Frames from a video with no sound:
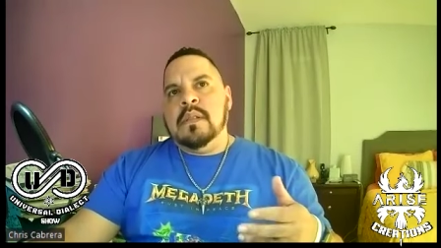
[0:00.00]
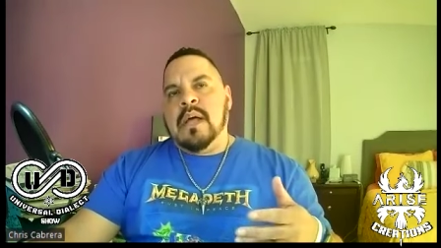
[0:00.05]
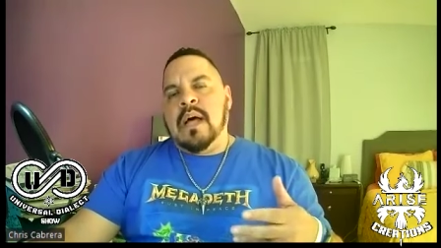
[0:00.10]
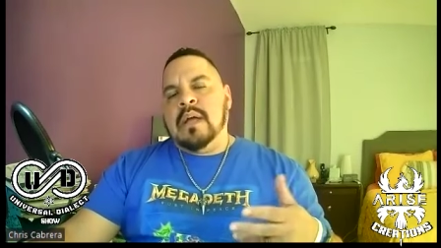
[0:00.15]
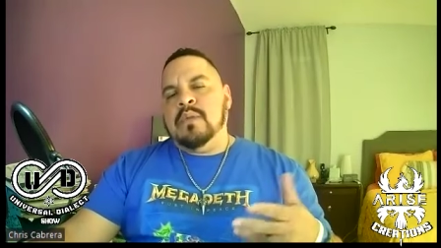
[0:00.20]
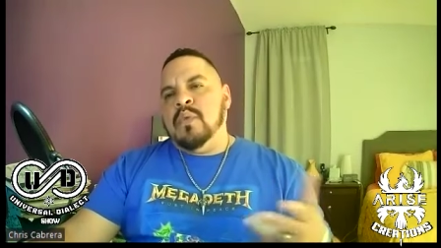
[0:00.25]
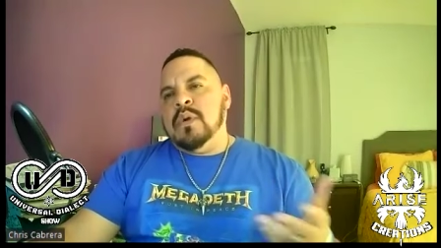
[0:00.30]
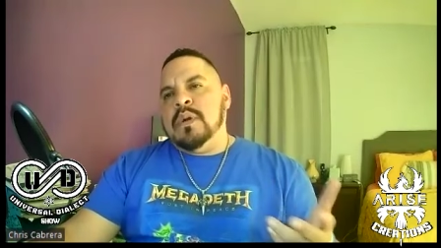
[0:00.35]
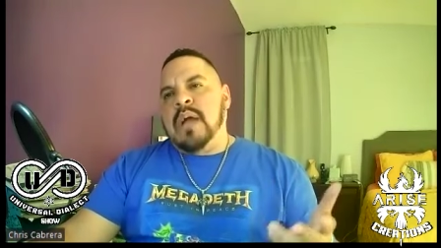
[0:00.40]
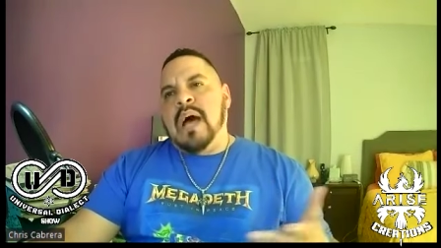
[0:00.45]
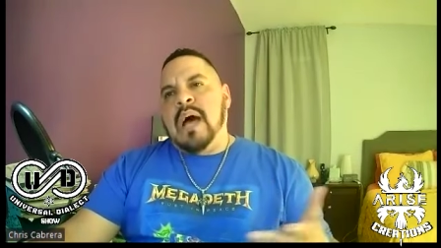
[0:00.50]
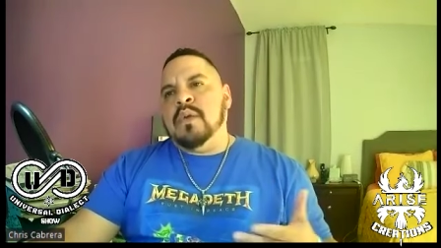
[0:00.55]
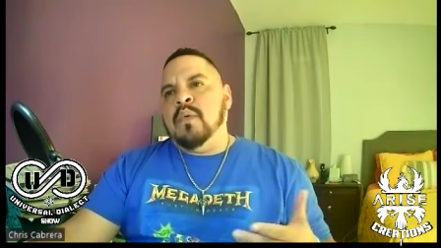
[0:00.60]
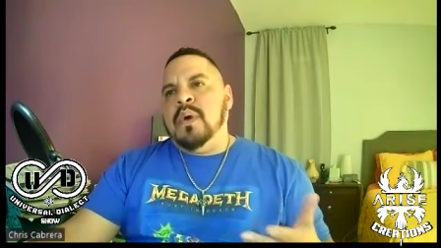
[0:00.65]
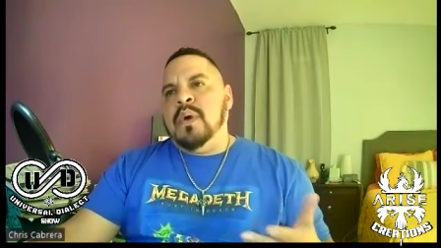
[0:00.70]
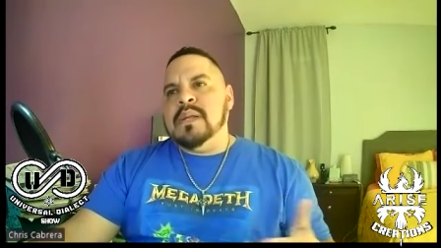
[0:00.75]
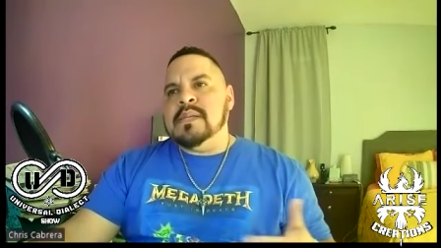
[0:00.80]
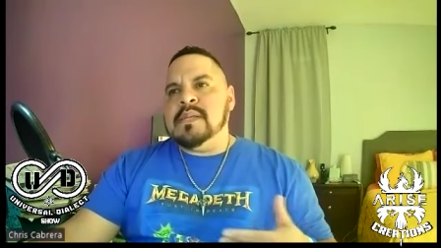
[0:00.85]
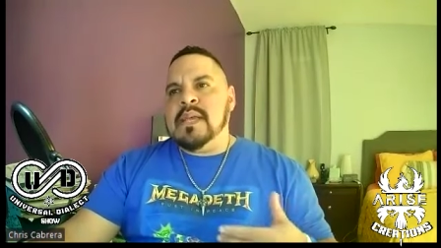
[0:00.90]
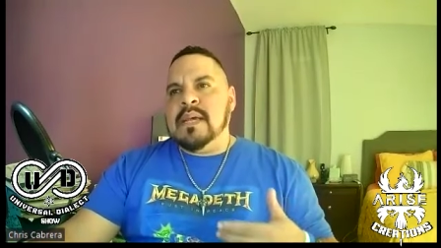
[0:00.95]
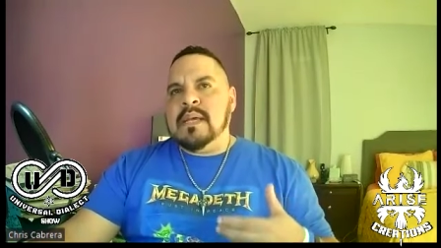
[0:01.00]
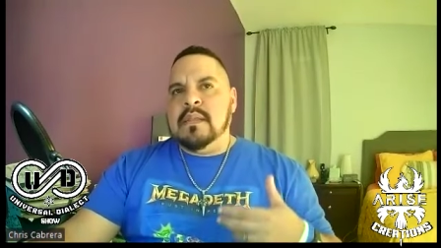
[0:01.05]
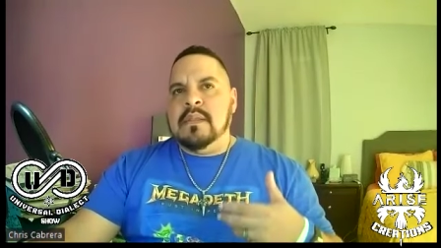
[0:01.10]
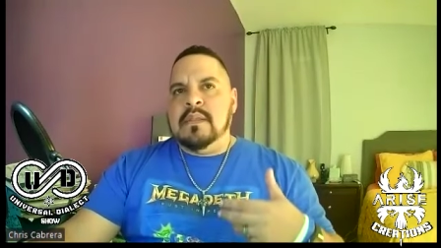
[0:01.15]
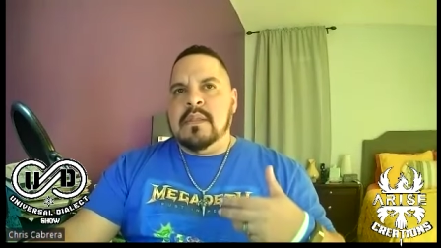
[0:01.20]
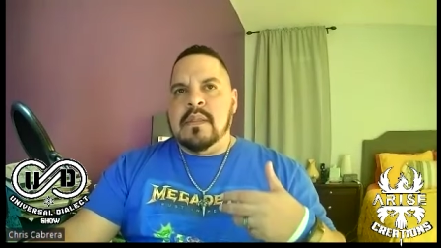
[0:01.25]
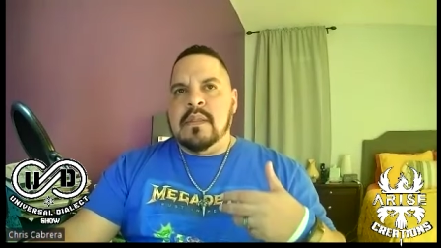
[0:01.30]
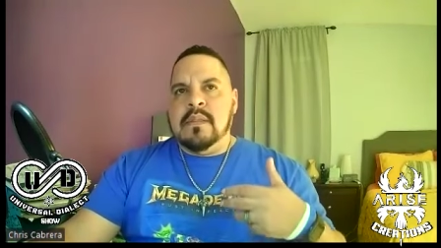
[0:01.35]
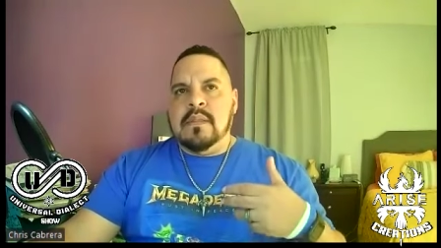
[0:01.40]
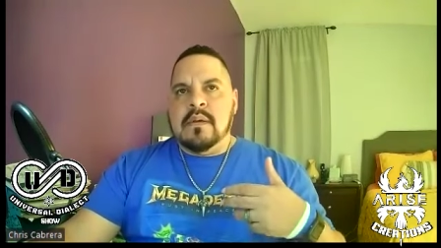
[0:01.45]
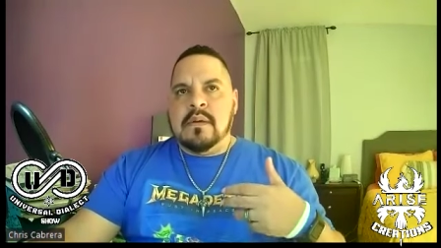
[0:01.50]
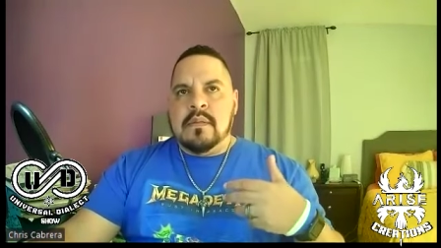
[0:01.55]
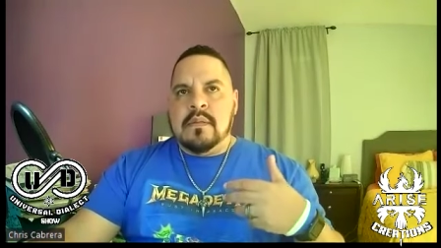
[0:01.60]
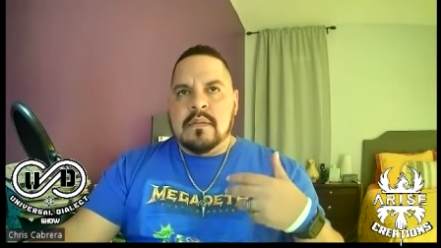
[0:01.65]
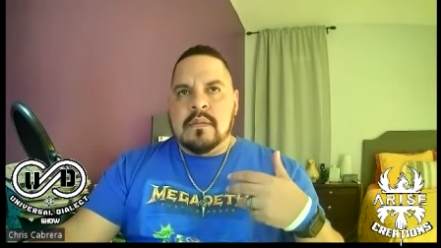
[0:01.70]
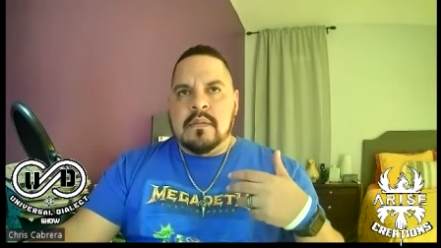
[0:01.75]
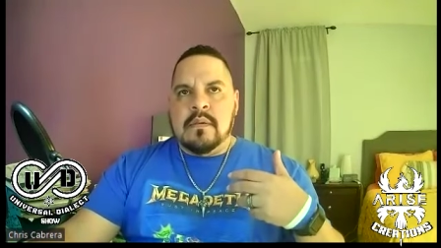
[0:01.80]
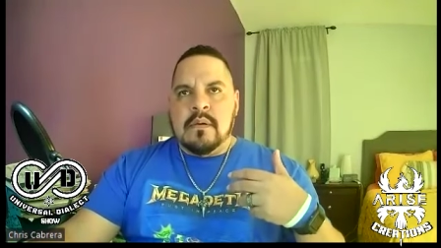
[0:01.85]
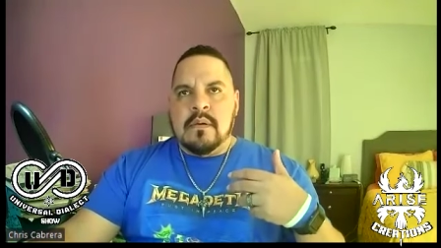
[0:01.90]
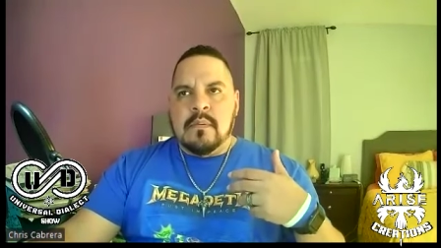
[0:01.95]
I don't want I don't want to say
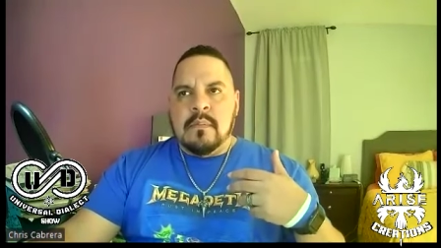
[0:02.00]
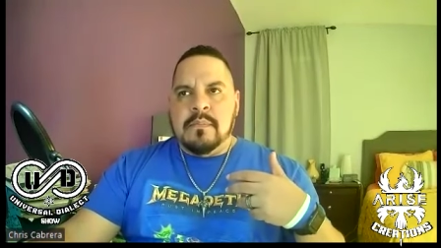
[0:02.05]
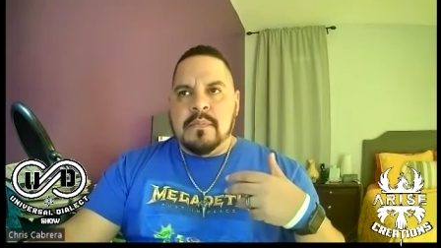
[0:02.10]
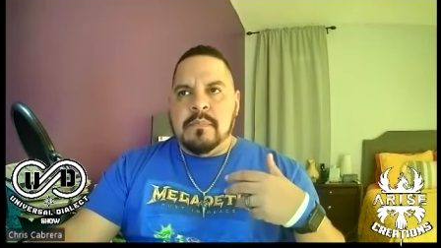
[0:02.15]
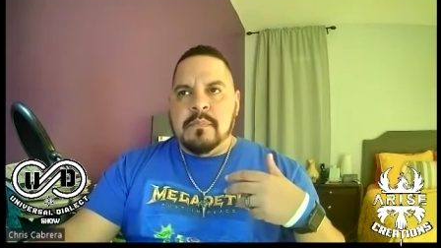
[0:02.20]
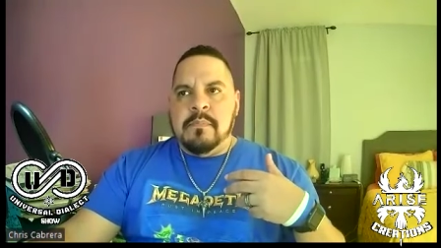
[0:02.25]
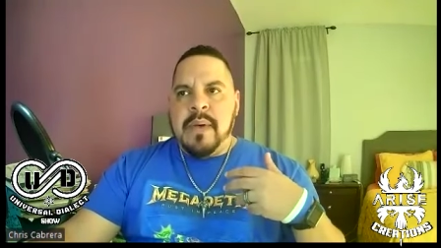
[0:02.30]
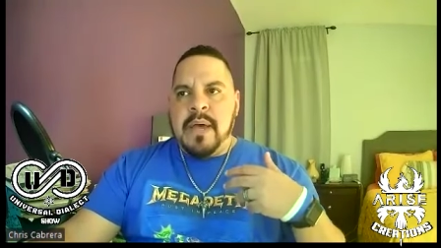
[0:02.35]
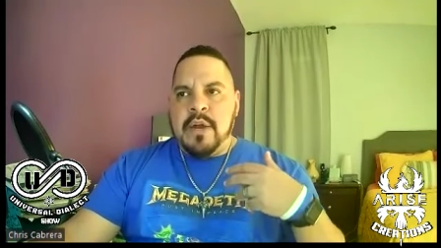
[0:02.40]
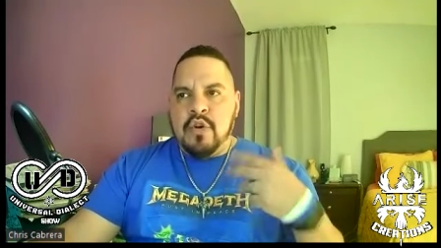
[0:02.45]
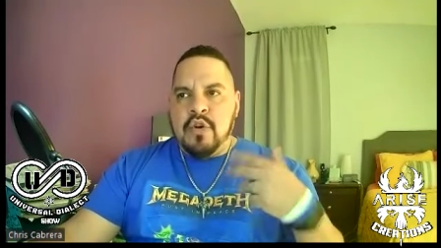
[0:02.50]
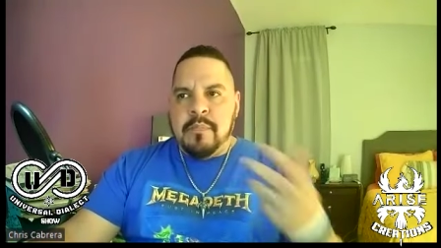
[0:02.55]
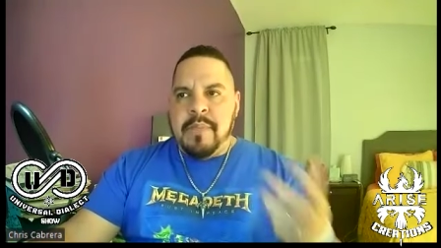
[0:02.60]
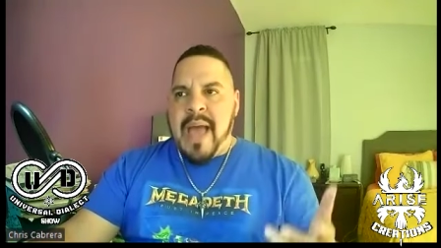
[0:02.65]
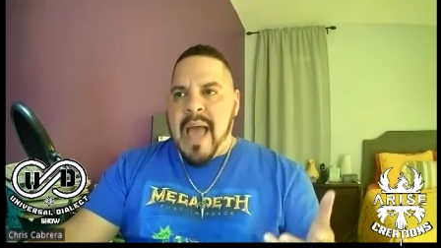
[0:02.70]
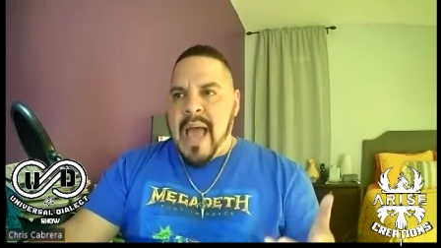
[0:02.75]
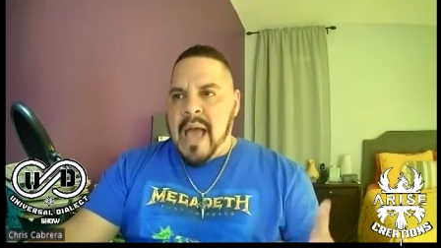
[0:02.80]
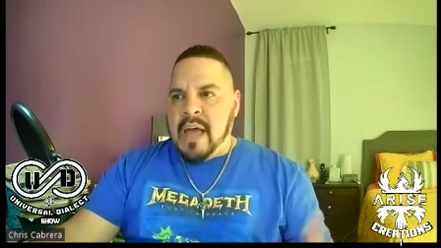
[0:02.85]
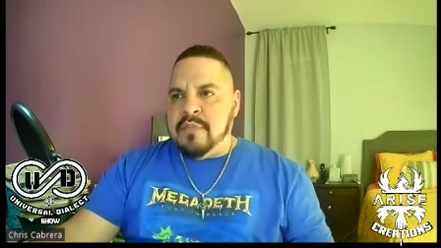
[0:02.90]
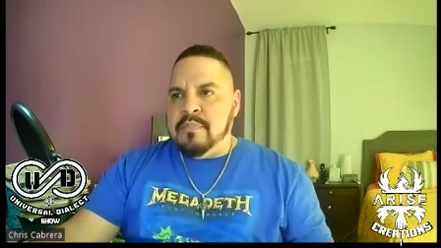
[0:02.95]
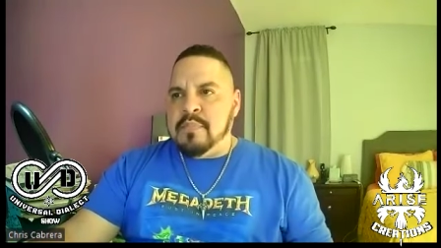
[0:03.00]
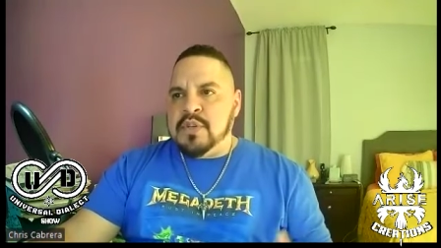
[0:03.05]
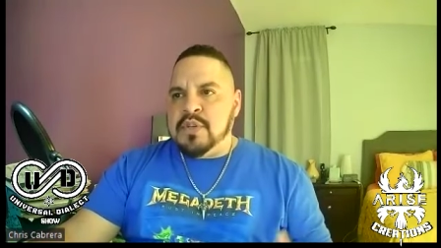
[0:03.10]
the the better path,